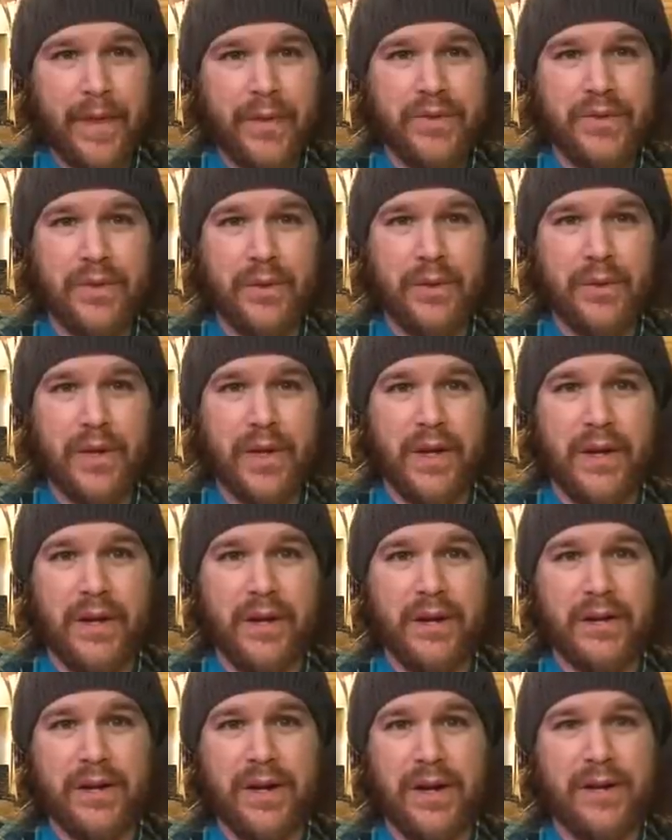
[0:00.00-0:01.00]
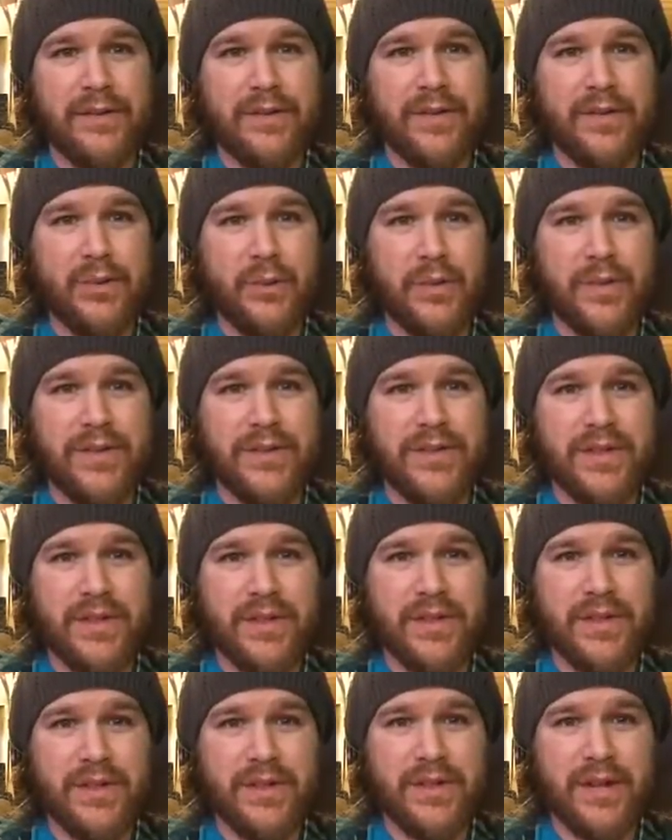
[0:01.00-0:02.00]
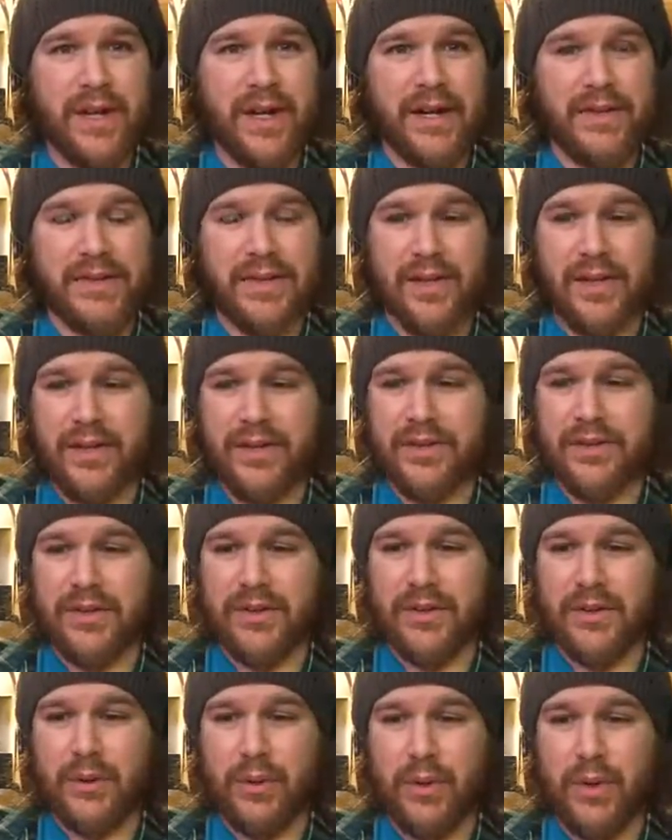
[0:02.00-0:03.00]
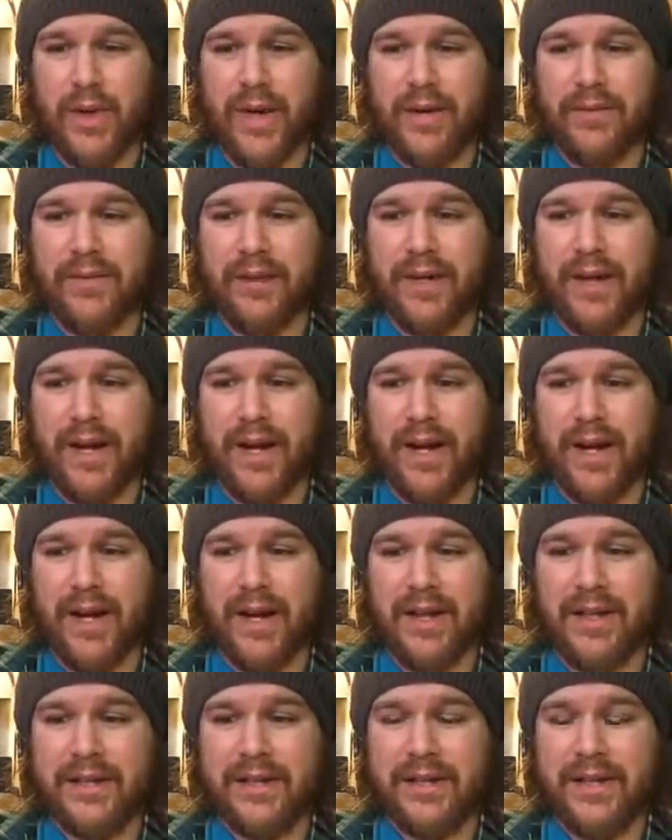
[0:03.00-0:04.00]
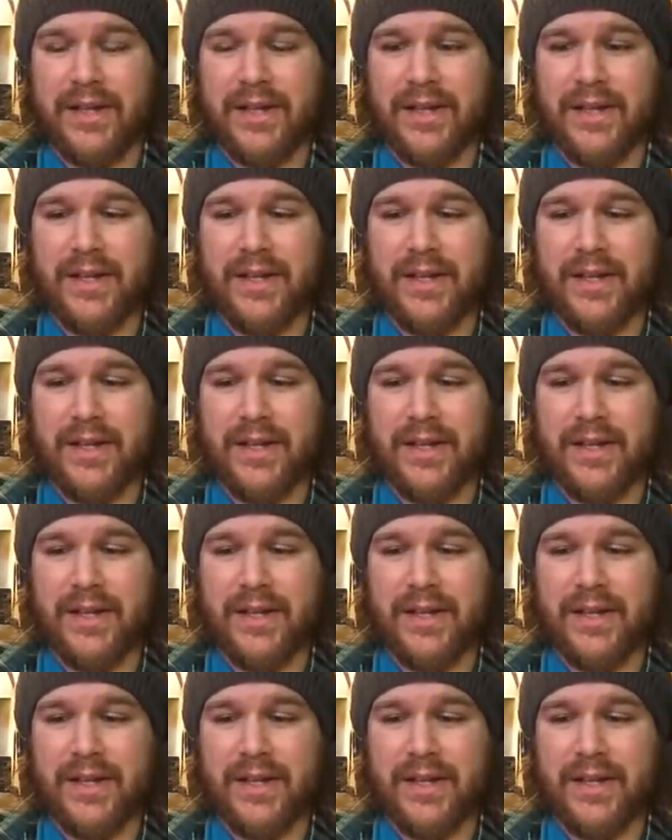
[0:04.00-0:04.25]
So they all are out in the woods, like cooking hot dogs or whatever, and